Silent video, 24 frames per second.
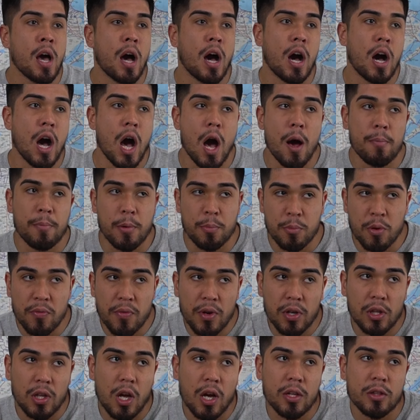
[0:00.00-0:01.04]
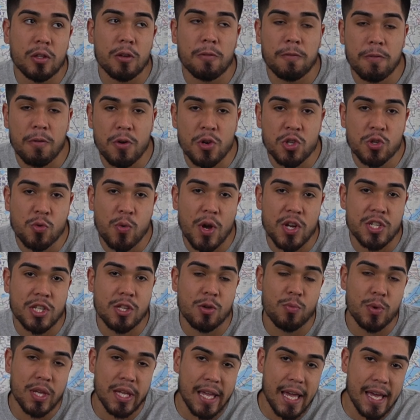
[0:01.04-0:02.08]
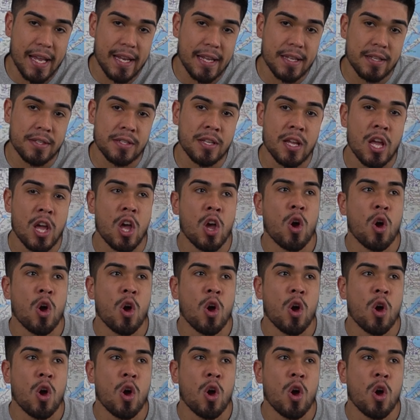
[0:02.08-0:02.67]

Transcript: Uh, but moving along, the first question that we get is,